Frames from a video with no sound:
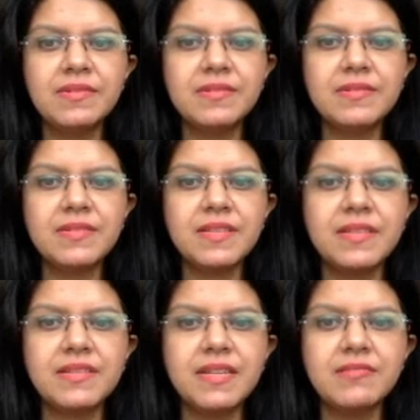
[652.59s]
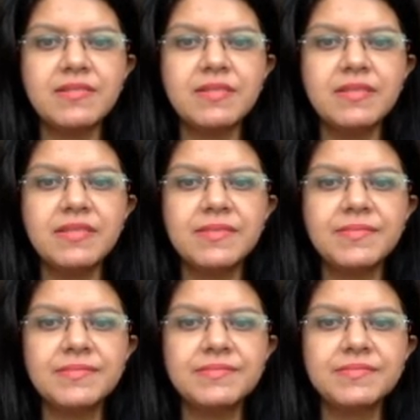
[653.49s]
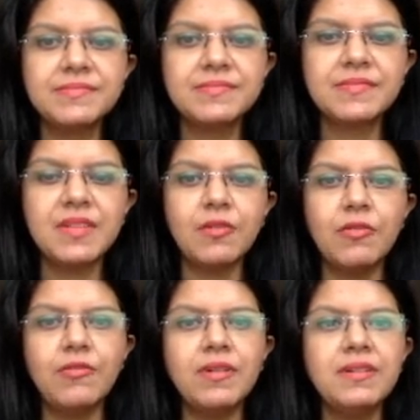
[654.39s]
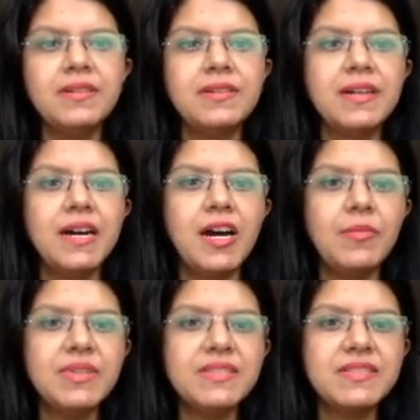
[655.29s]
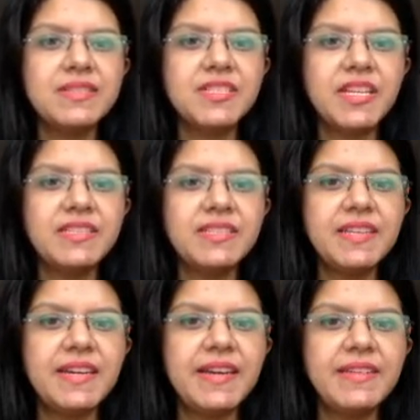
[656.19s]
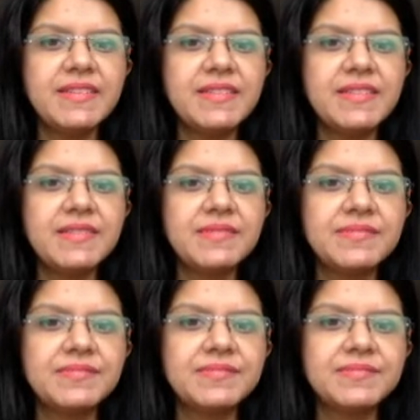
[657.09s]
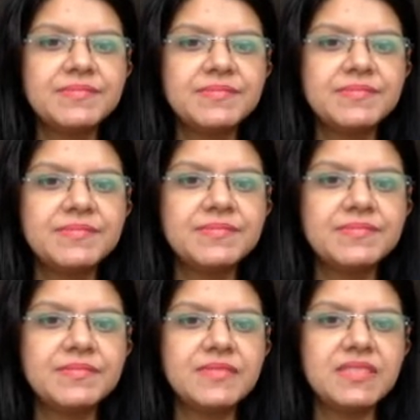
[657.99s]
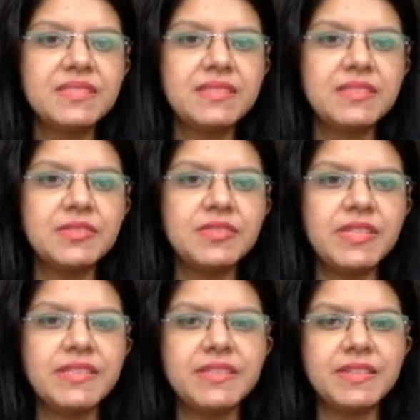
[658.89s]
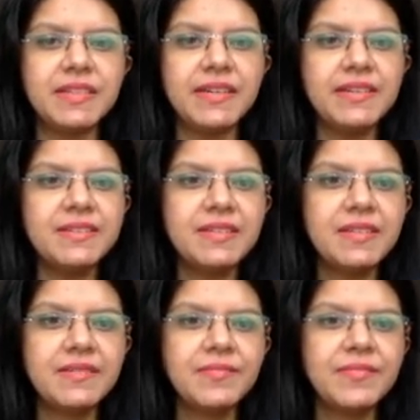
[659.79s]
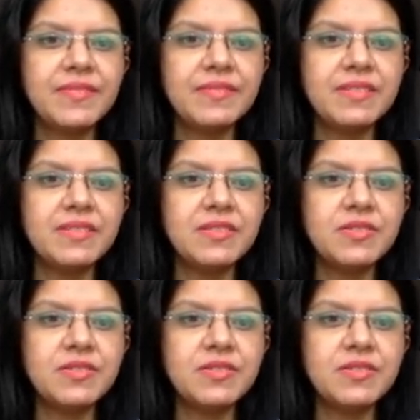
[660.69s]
6,000 over, how much is the change in the x? This is the change in the x, which is